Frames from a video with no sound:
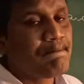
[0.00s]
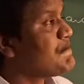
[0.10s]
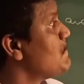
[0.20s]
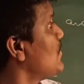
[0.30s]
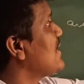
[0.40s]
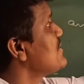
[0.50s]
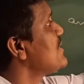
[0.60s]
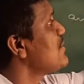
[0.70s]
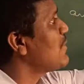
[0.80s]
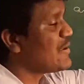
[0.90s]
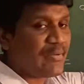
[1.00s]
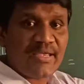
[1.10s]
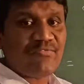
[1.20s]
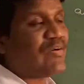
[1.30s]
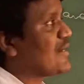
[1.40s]
Minus a by
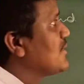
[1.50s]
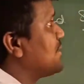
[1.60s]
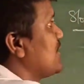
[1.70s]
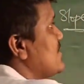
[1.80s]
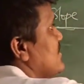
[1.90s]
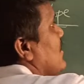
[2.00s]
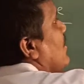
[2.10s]
b. In fact, it is